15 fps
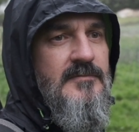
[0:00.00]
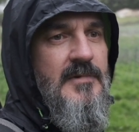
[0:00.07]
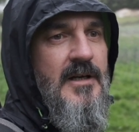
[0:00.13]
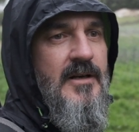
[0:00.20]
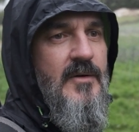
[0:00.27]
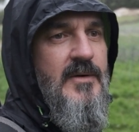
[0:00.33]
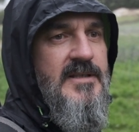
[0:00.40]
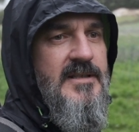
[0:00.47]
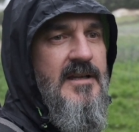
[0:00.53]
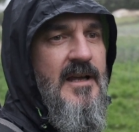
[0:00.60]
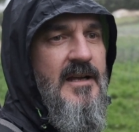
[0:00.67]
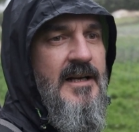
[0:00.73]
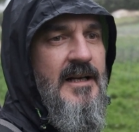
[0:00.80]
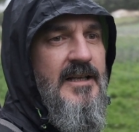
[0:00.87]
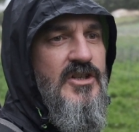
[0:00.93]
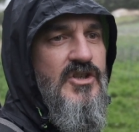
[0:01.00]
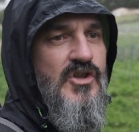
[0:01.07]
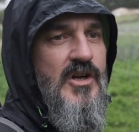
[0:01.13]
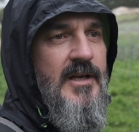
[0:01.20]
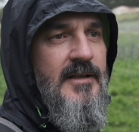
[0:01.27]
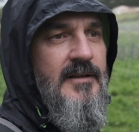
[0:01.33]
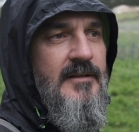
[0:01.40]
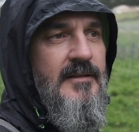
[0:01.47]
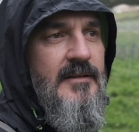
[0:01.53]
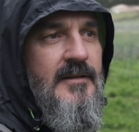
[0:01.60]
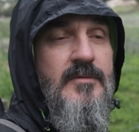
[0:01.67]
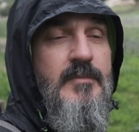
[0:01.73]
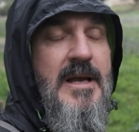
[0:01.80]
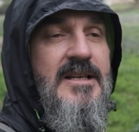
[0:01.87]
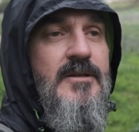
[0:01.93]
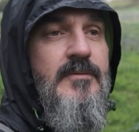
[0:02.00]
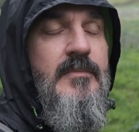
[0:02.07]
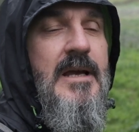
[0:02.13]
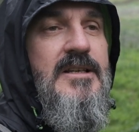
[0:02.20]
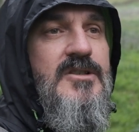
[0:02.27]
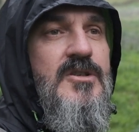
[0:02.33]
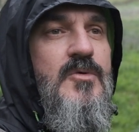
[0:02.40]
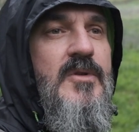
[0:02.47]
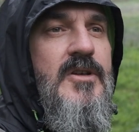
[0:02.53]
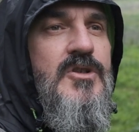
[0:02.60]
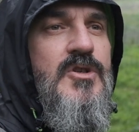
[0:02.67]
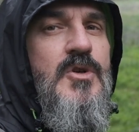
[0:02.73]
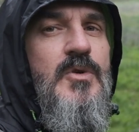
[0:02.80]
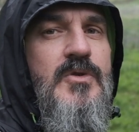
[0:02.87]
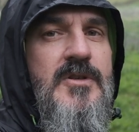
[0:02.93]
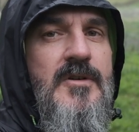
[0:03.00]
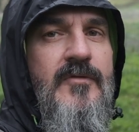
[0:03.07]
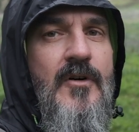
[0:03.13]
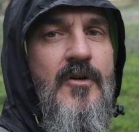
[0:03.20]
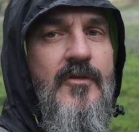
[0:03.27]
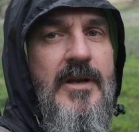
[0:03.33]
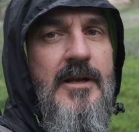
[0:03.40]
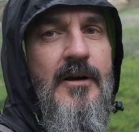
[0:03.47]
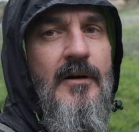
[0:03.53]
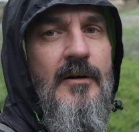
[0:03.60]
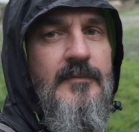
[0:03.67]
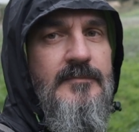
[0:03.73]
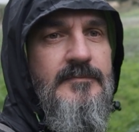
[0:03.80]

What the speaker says: I know it's a cliche. Make do with the tools you've already got.